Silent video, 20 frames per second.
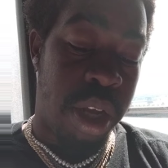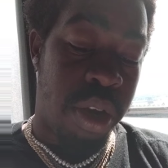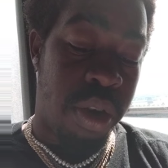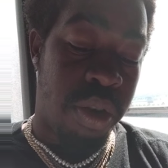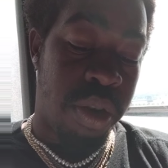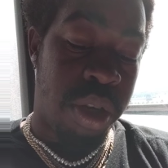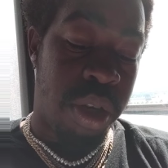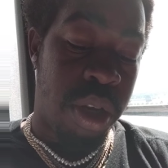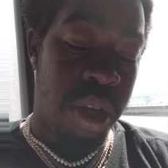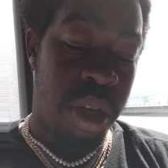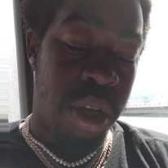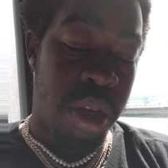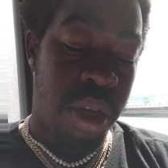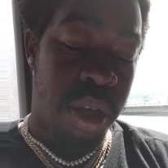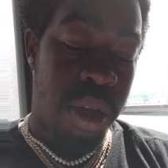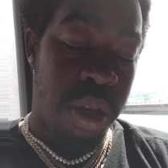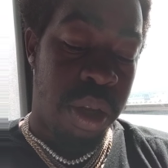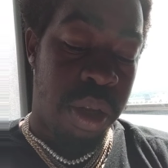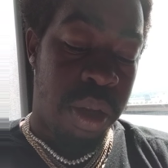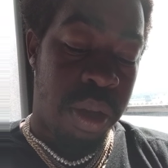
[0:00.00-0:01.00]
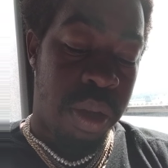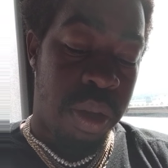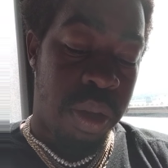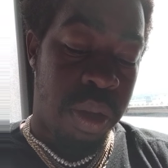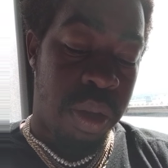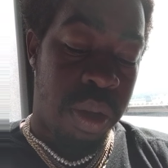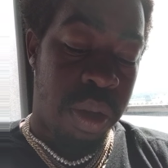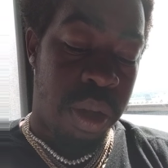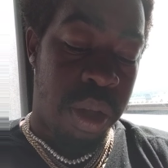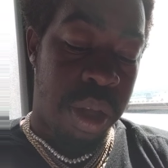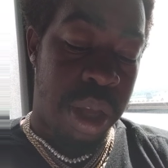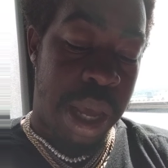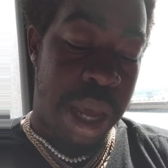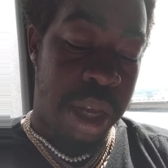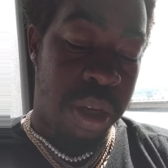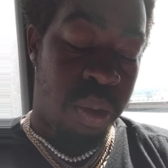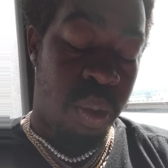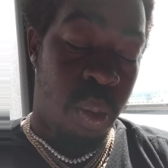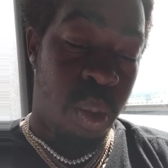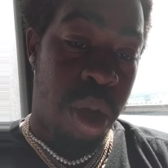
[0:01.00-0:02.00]
years
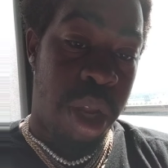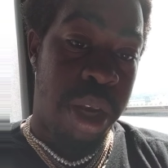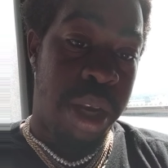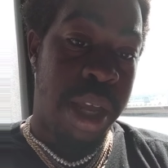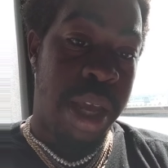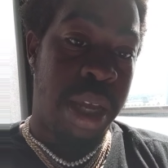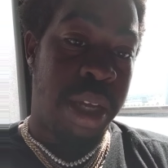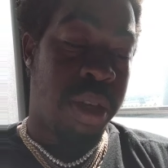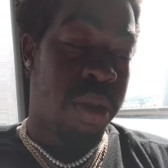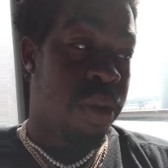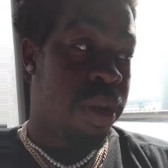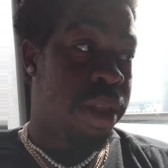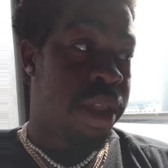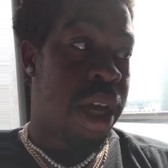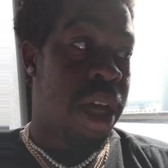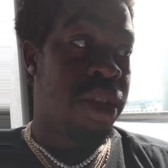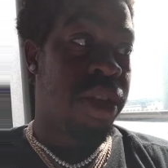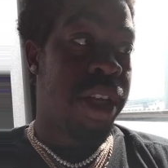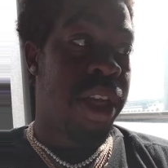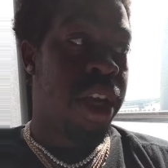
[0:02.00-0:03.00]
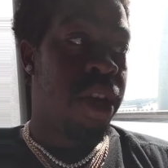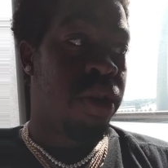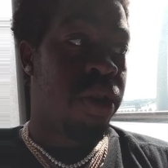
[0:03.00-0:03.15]
as one day. So a thousand